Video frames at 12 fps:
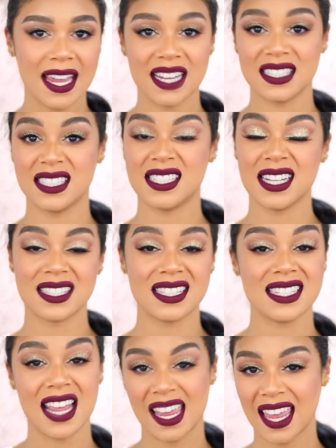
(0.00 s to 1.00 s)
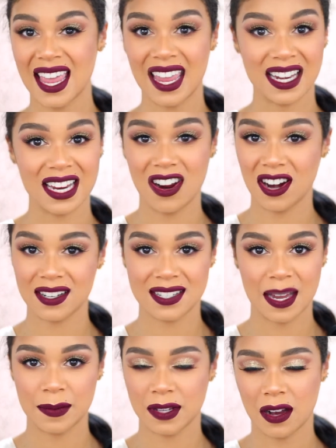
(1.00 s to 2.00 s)
It doesn't take any hard
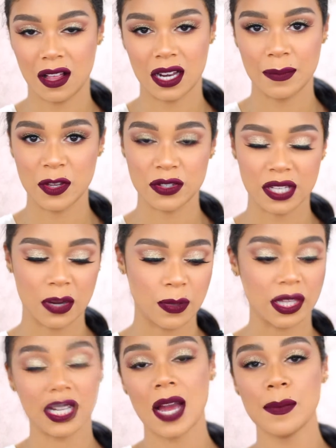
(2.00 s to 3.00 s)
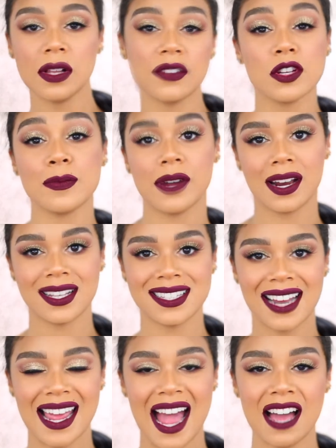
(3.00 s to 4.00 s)
steps at all, and I'm using it with a couple of new products
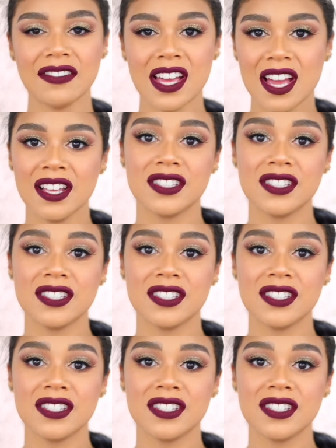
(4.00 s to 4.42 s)
that I have.